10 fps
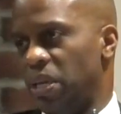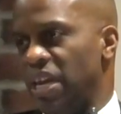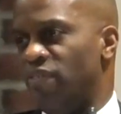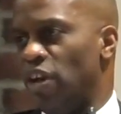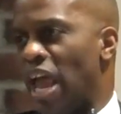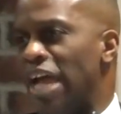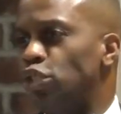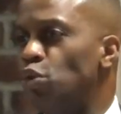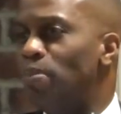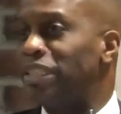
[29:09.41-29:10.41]
even
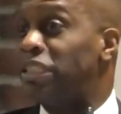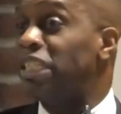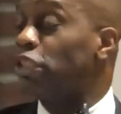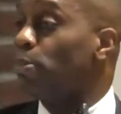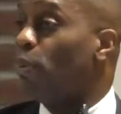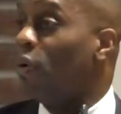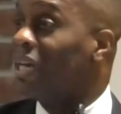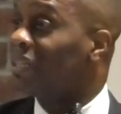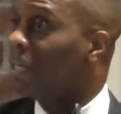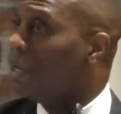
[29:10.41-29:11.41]
as you must
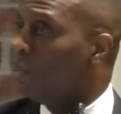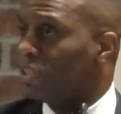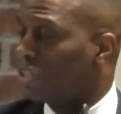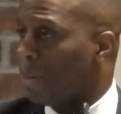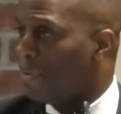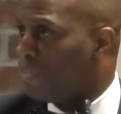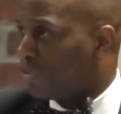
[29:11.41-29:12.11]
disappoint with some of